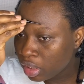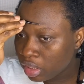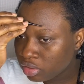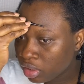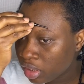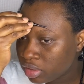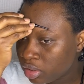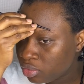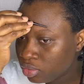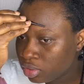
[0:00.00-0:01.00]
As long as
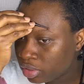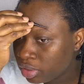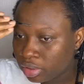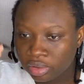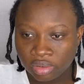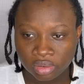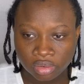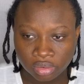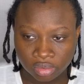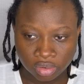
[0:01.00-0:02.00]
they look decent,
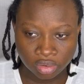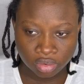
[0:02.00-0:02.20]
that's